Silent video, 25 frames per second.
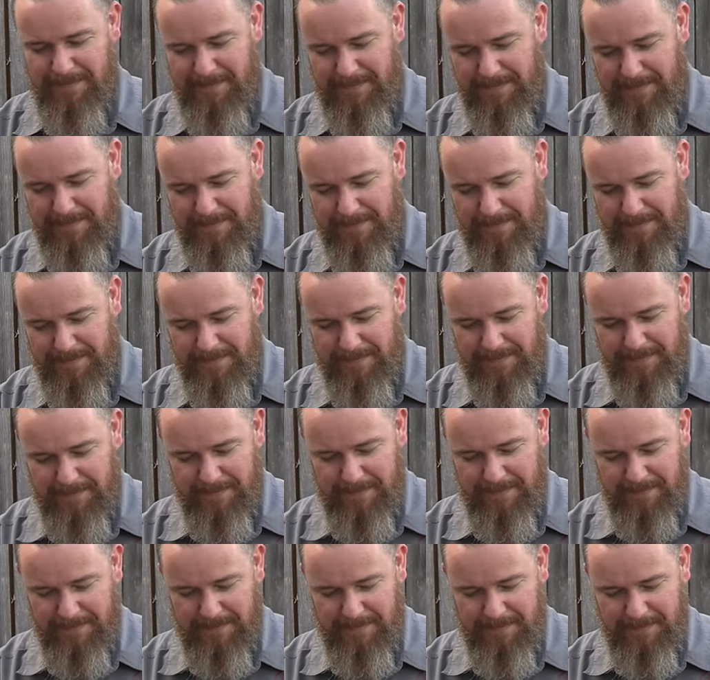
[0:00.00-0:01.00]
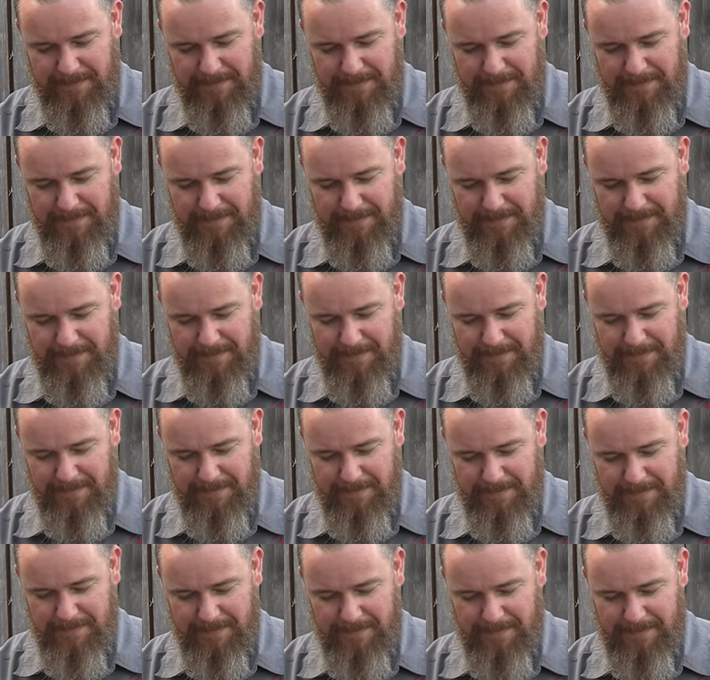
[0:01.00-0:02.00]

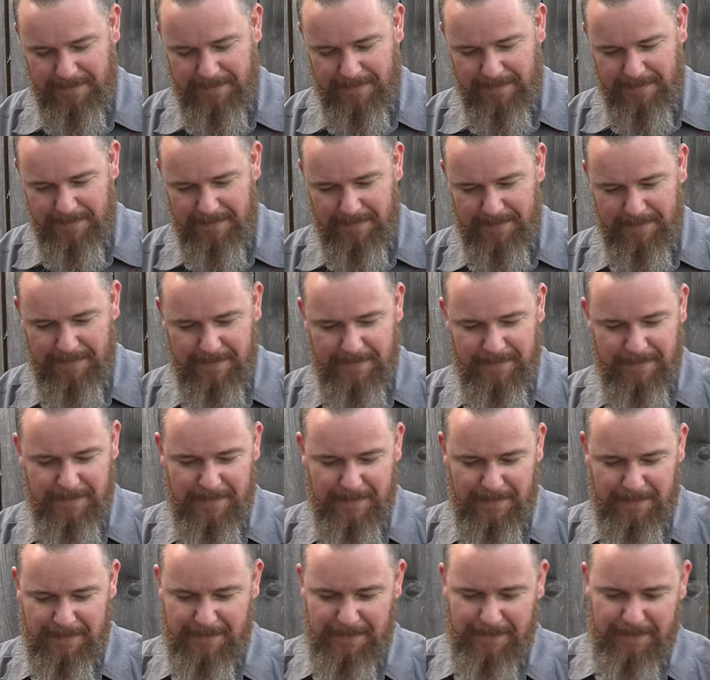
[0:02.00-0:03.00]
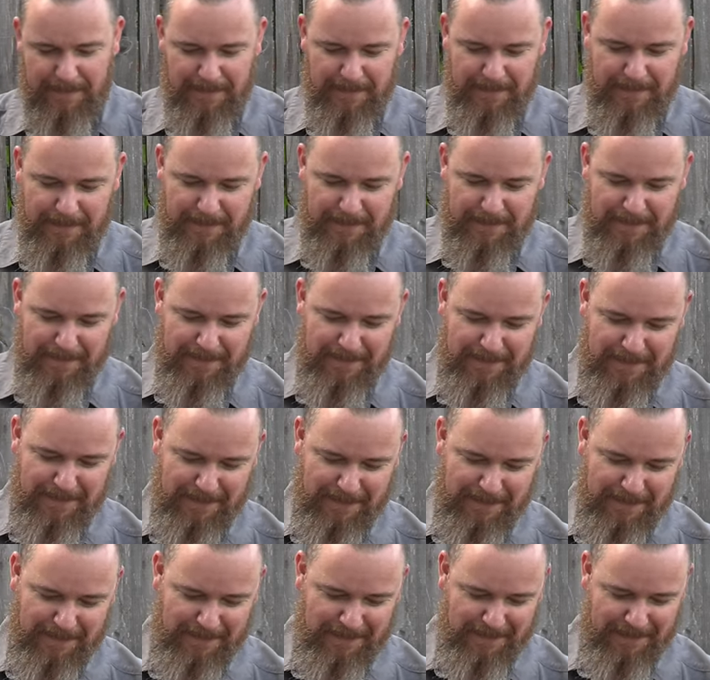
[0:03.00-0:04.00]

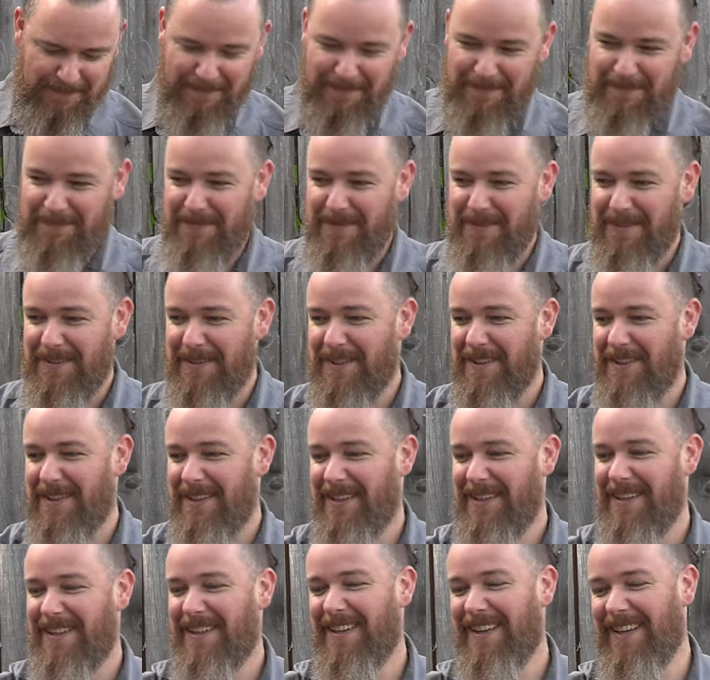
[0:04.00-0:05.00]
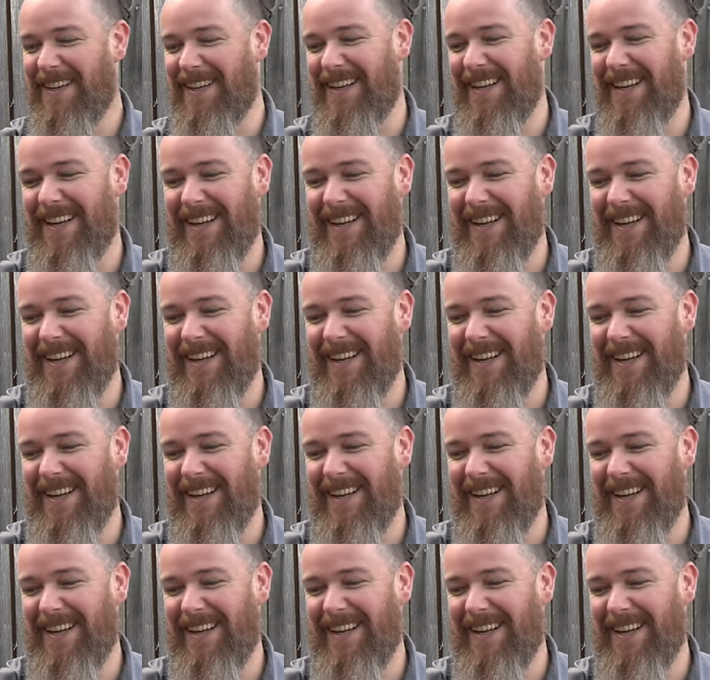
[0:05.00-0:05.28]
No words are spoken by the person on screen.